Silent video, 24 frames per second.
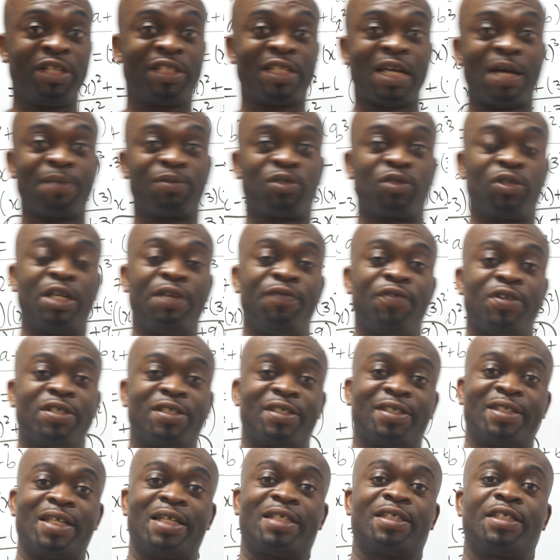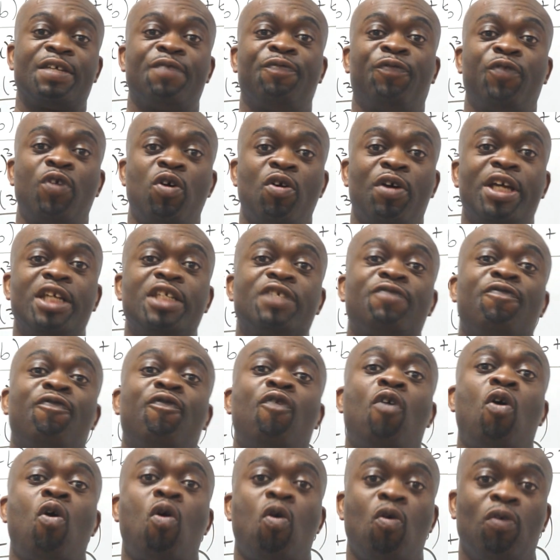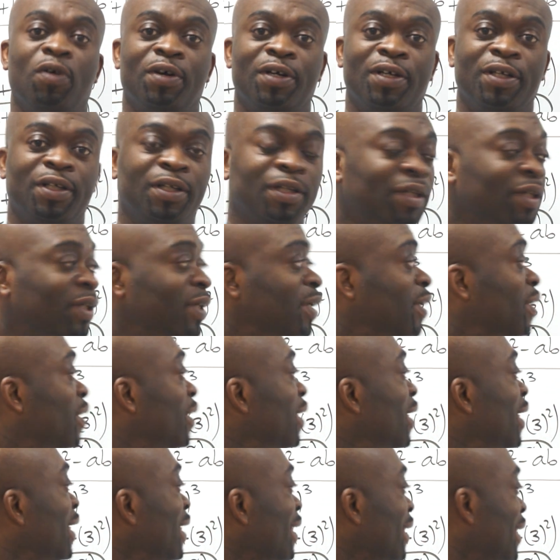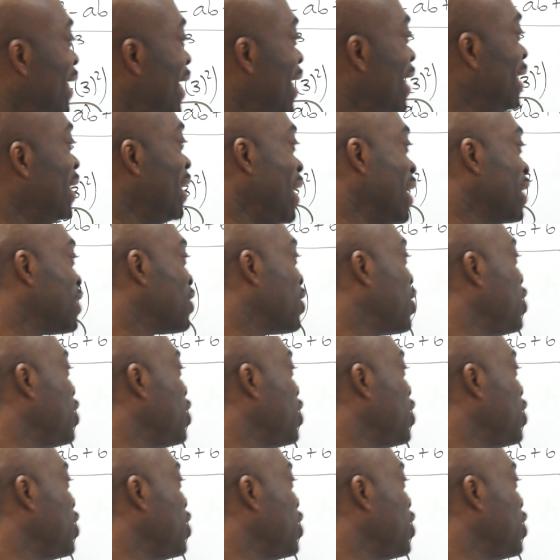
times to give us 64 is 4. And then x